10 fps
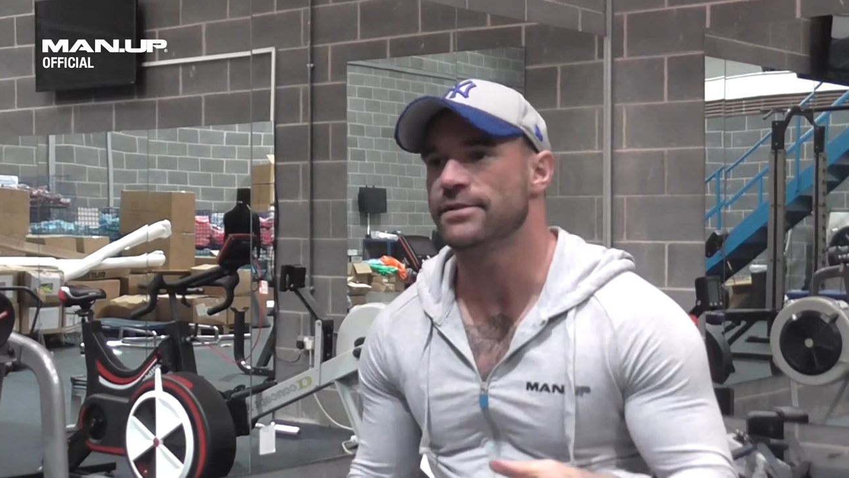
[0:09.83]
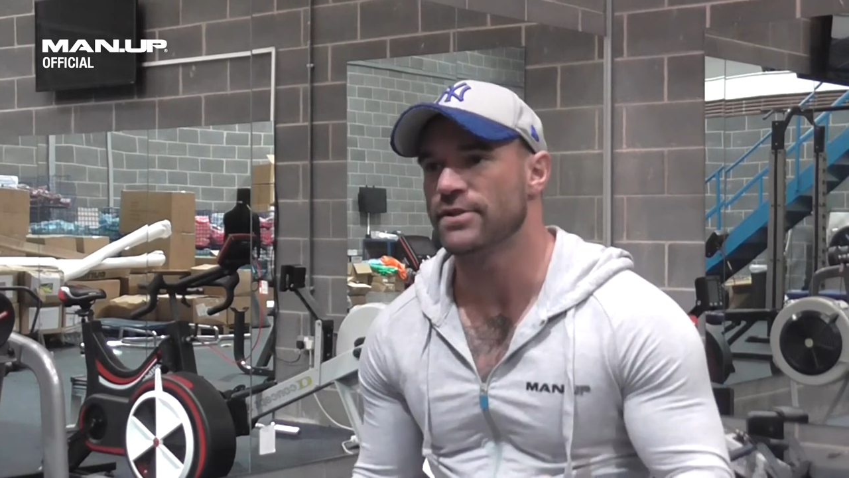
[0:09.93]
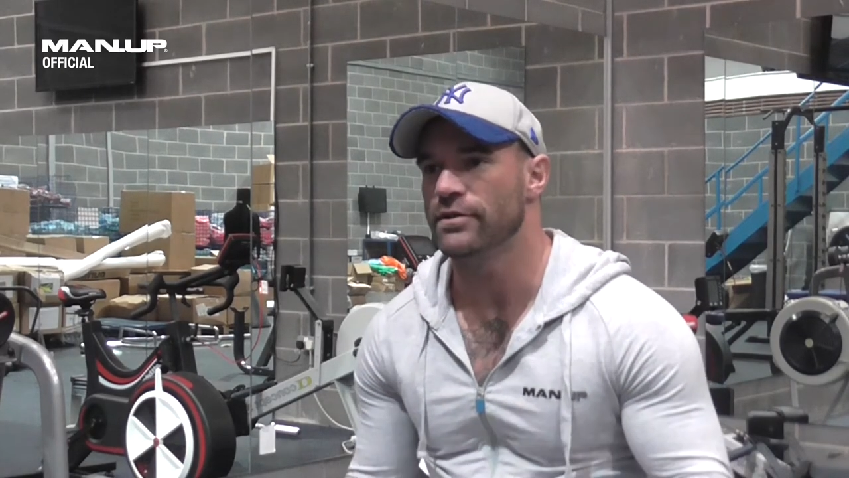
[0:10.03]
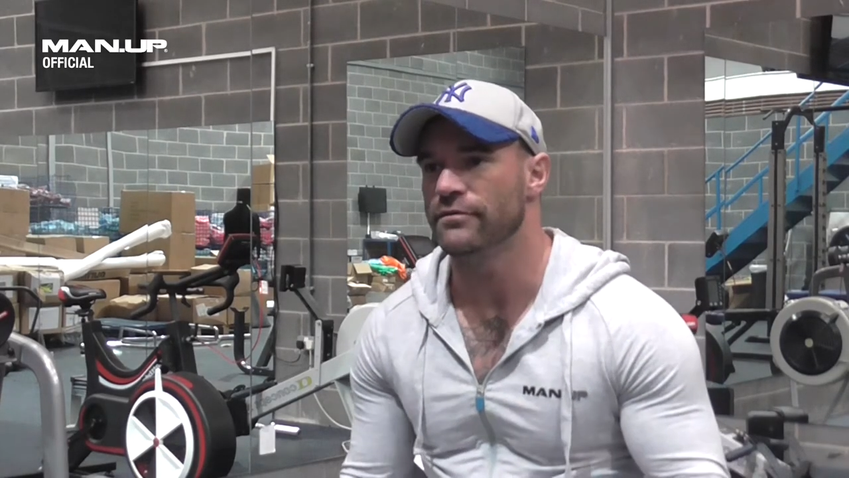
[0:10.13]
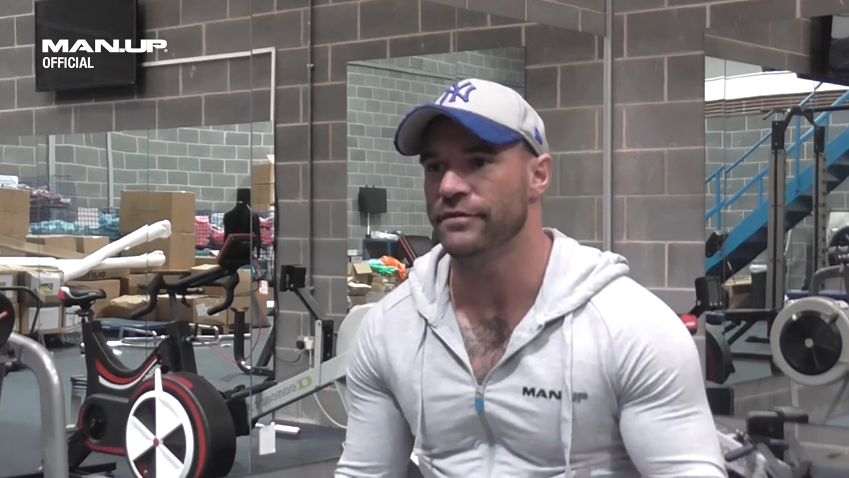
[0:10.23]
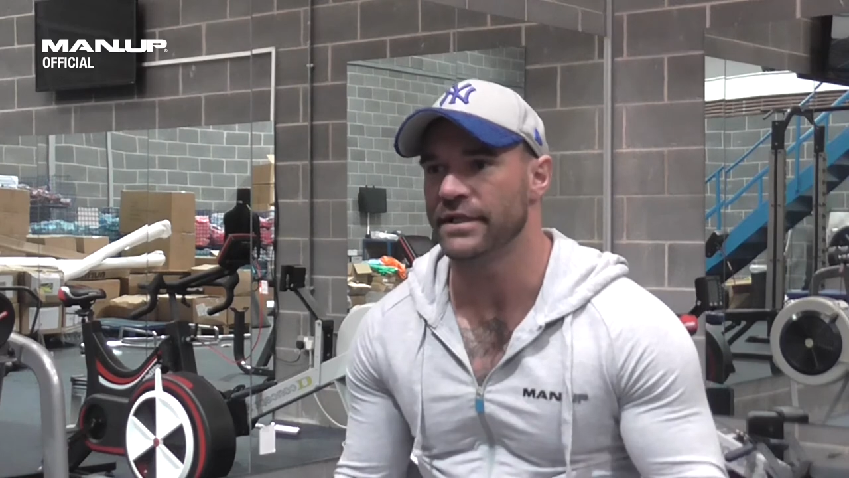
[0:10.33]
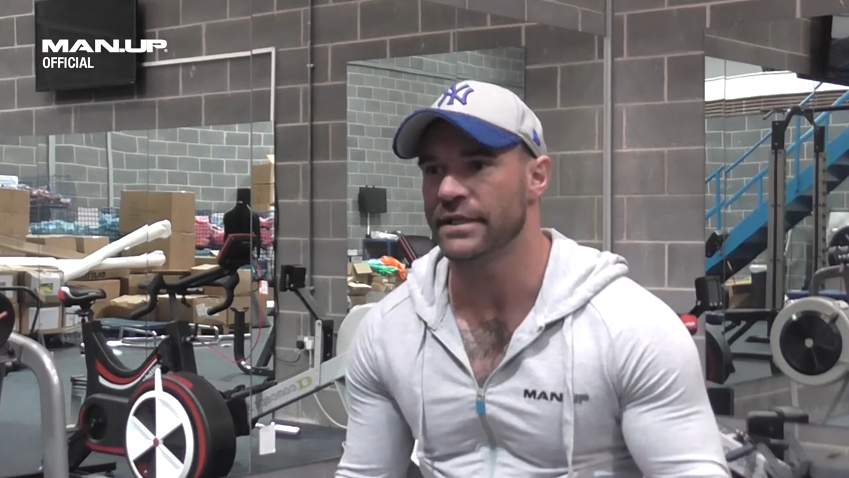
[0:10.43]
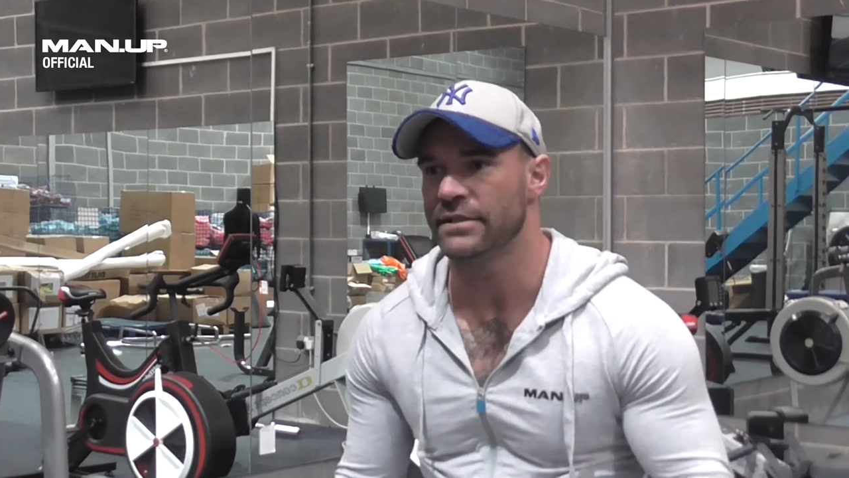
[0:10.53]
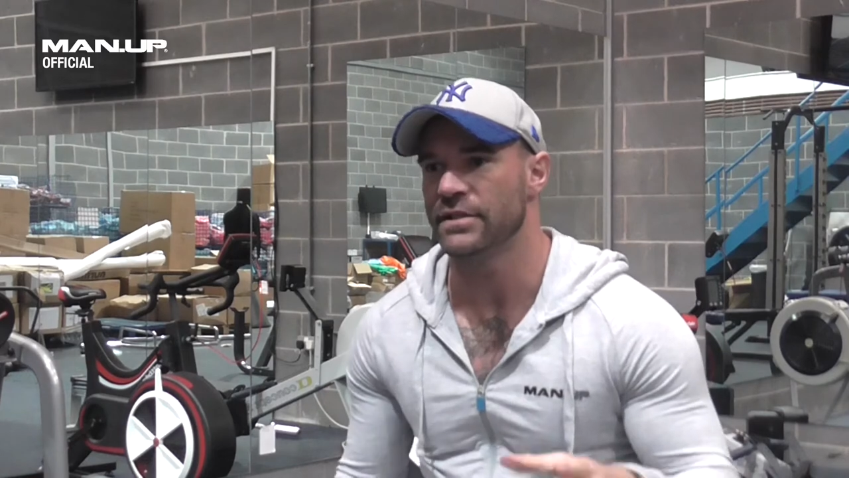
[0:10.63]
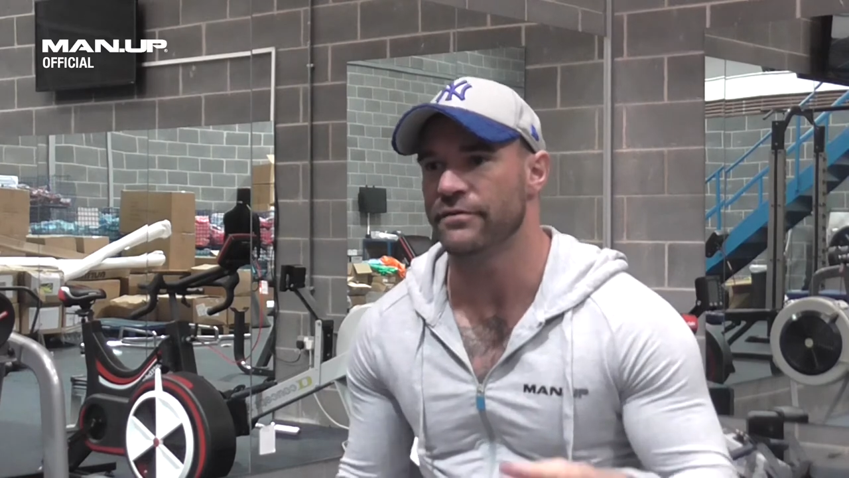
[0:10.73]
salt and
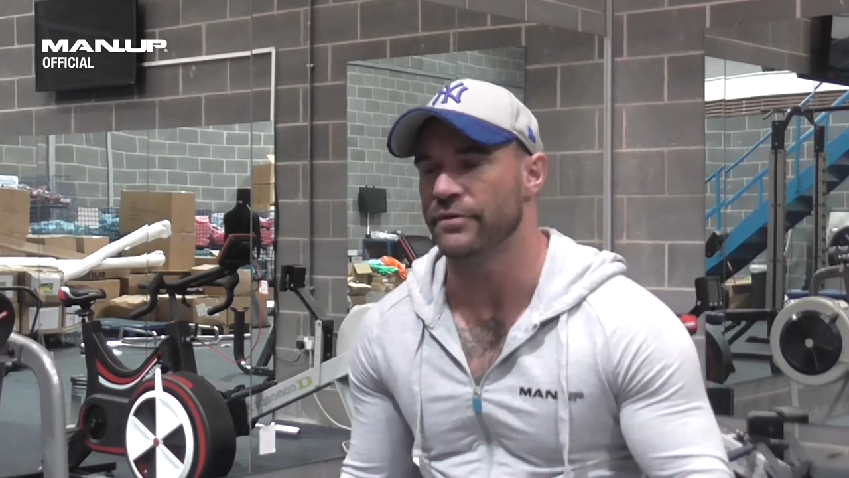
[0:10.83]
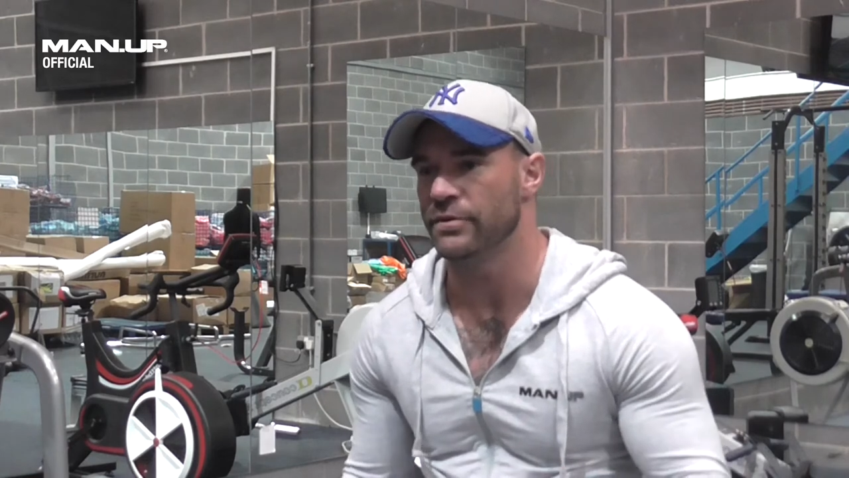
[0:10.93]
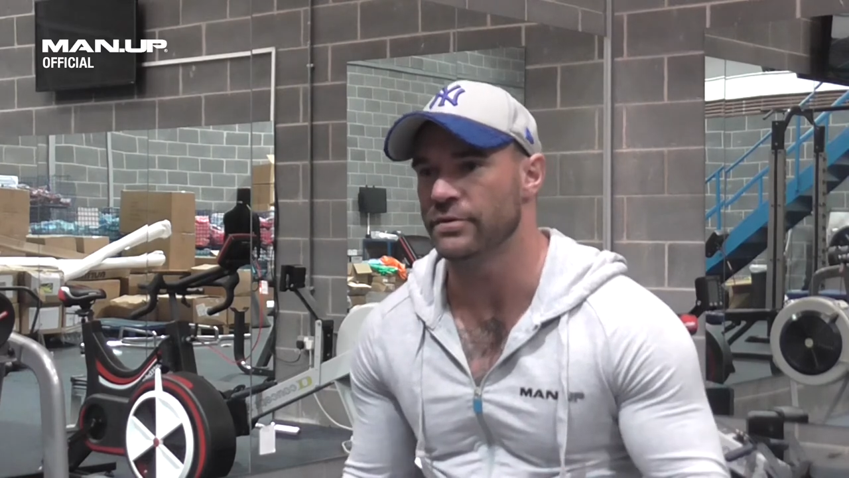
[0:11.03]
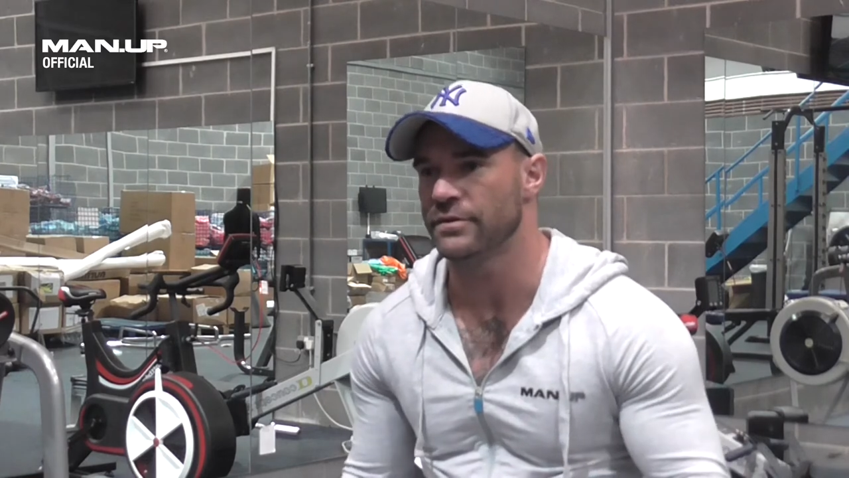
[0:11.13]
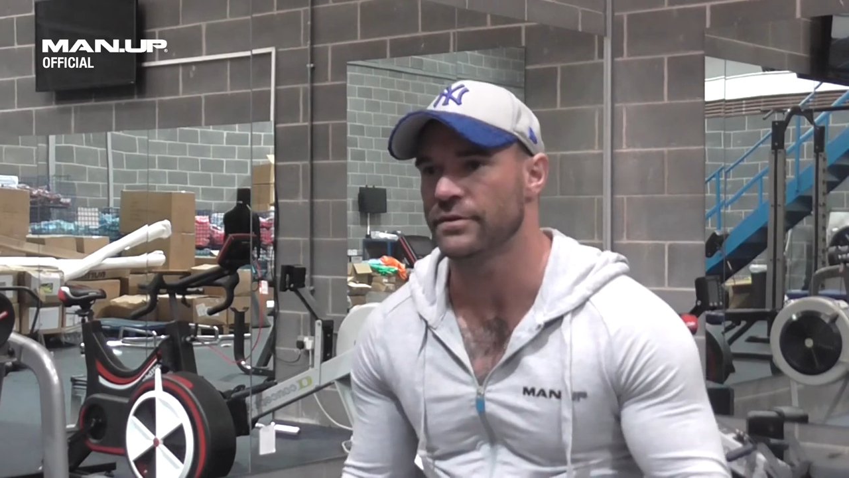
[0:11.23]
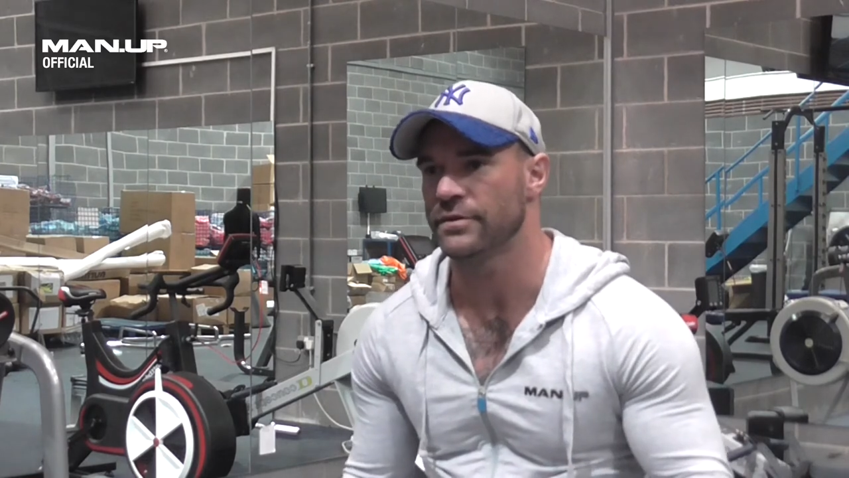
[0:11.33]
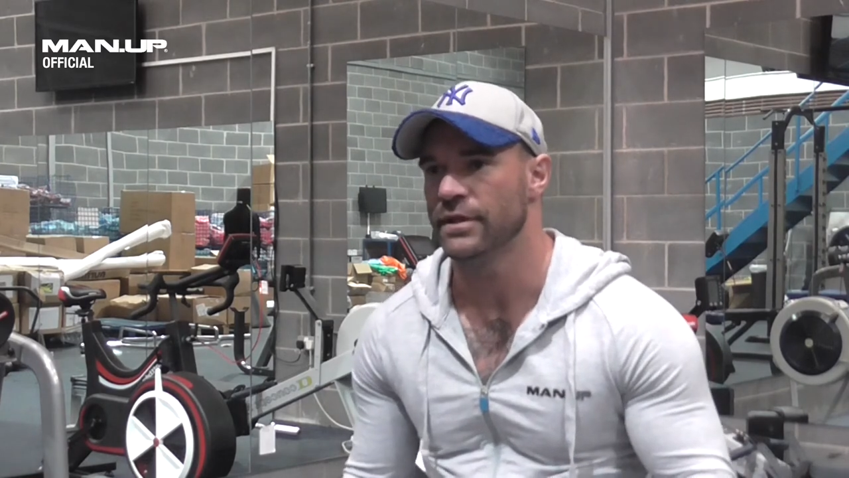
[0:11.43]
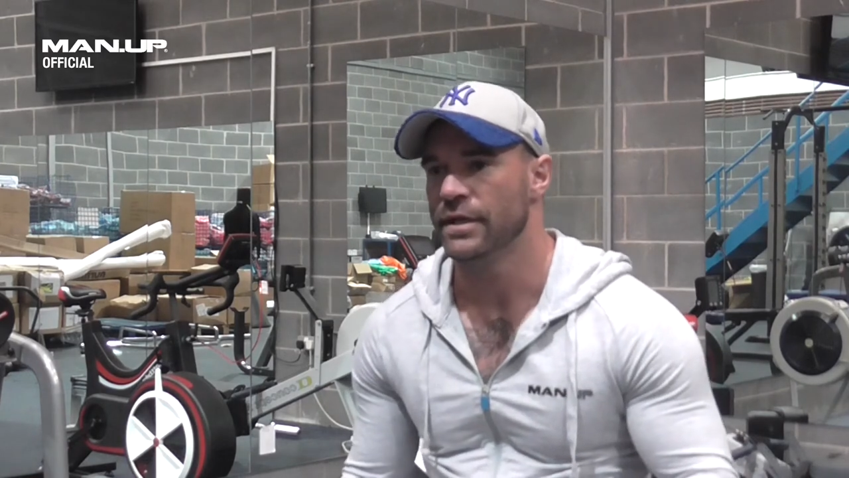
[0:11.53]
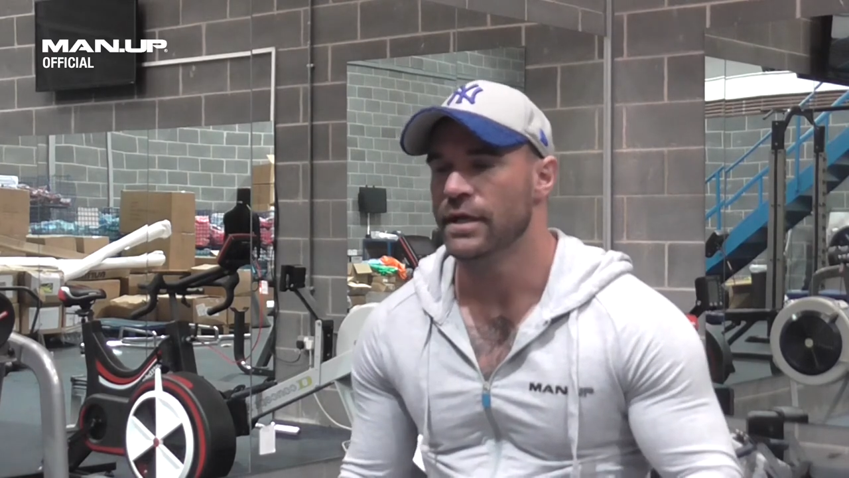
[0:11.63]
vinegar to your foods.